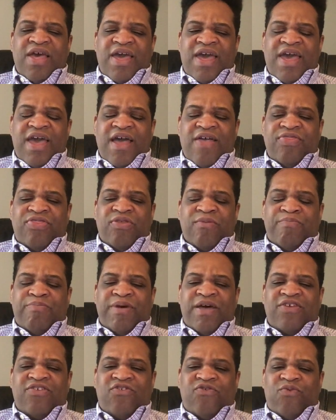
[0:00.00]
and the
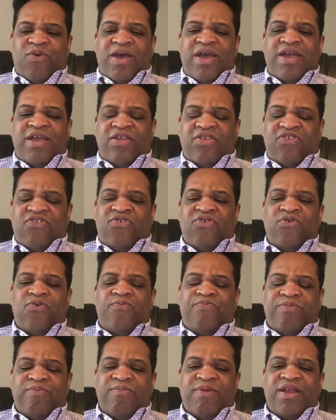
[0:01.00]
best way
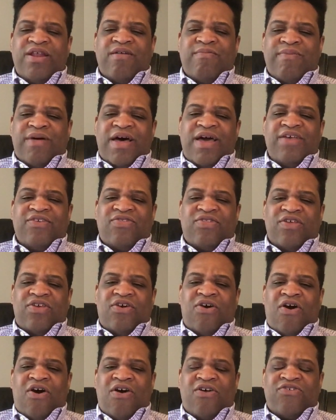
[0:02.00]
to minimize the
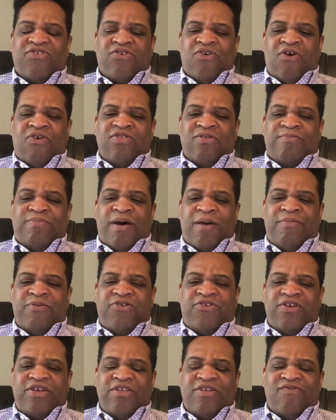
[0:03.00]
cost on the
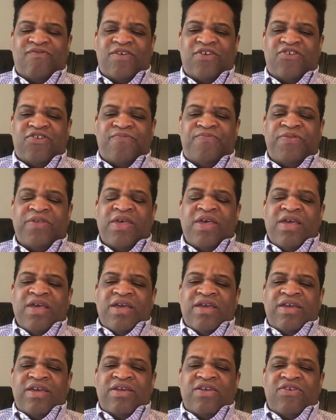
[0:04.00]
publishing division
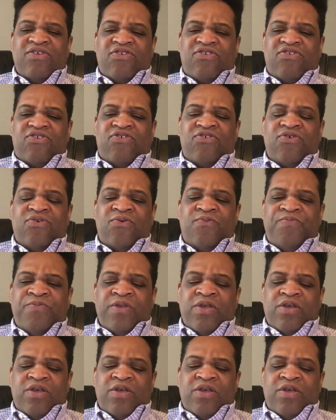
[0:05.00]
is to